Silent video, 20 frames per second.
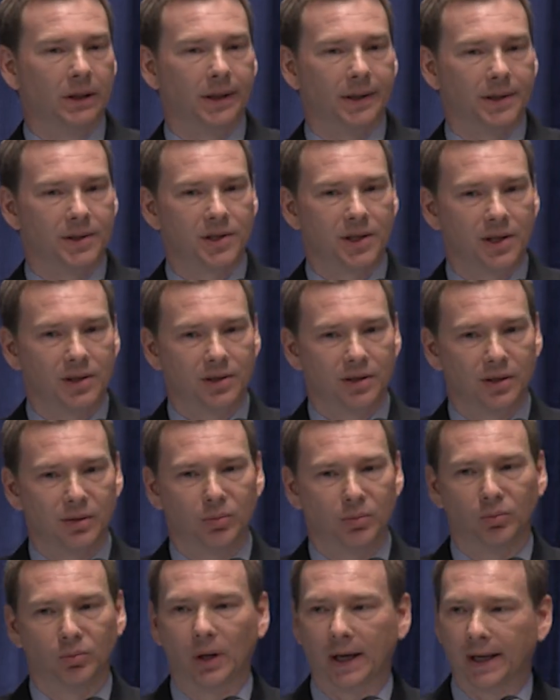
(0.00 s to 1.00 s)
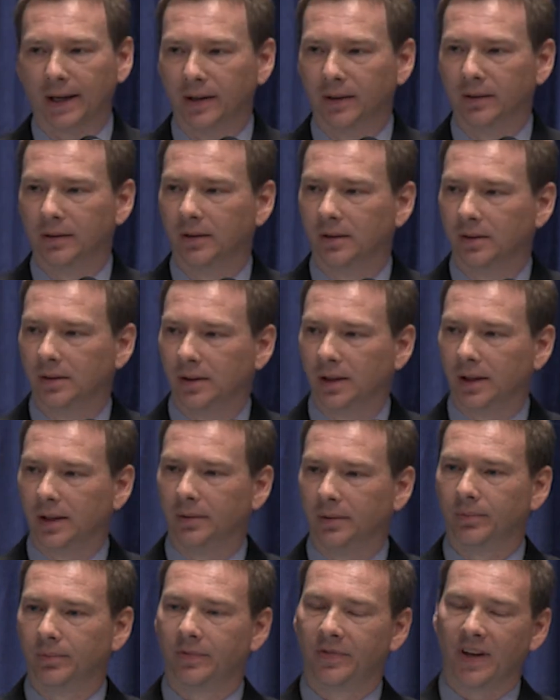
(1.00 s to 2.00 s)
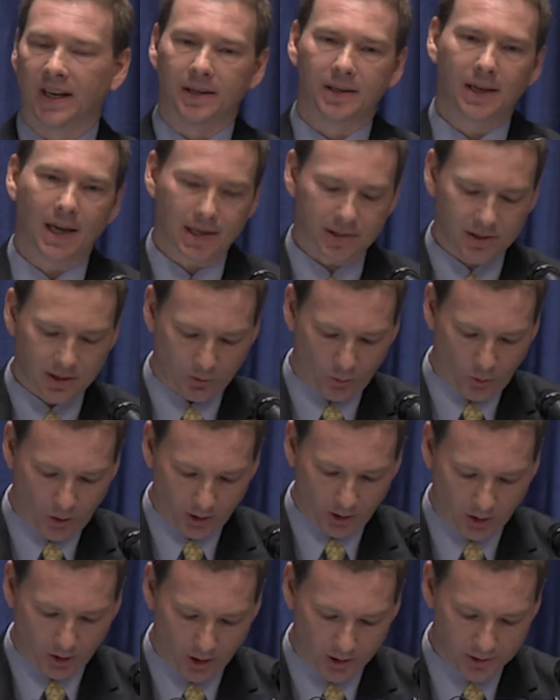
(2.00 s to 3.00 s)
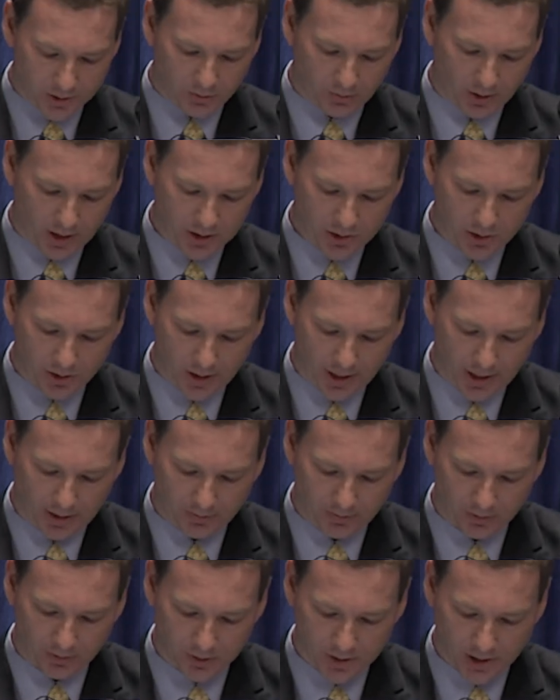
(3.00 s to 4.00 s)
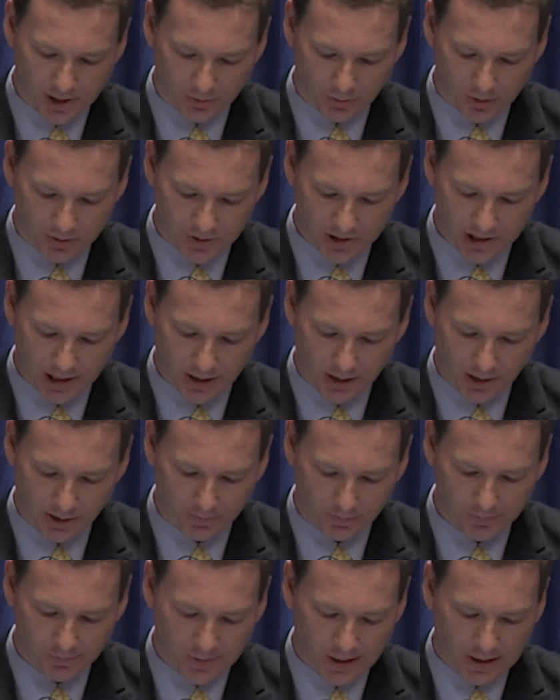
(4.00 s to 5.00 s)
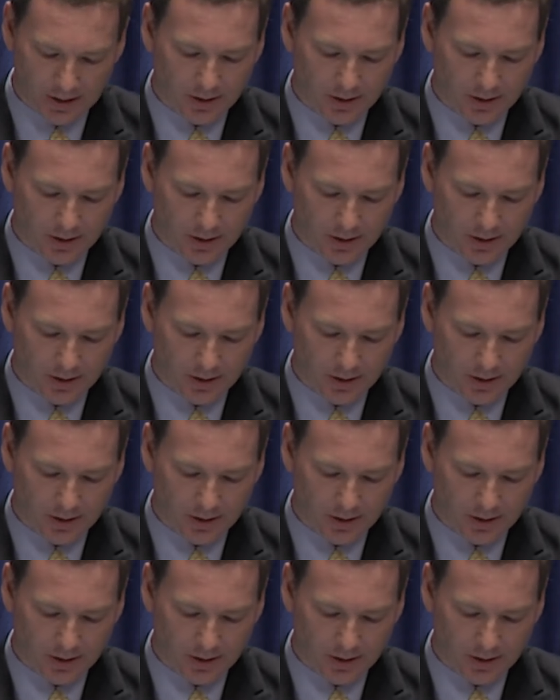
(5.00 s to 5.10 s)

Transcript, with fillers: uh, system and the um, fantastic water conservation efforts that we've seen,